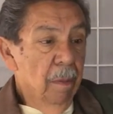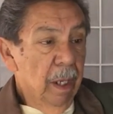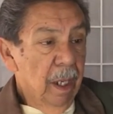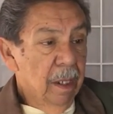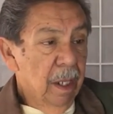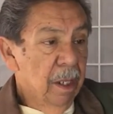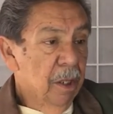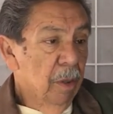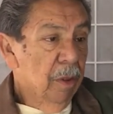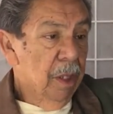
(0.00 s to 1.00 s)
Like I said, just
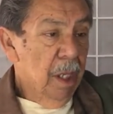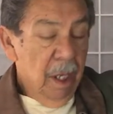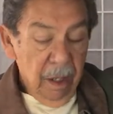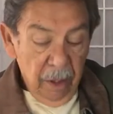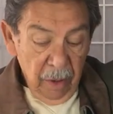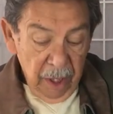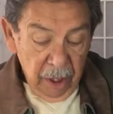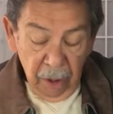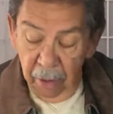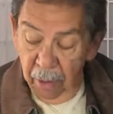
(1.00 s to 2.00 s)
don't get
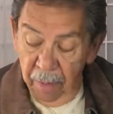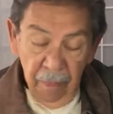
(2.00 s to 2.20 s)
too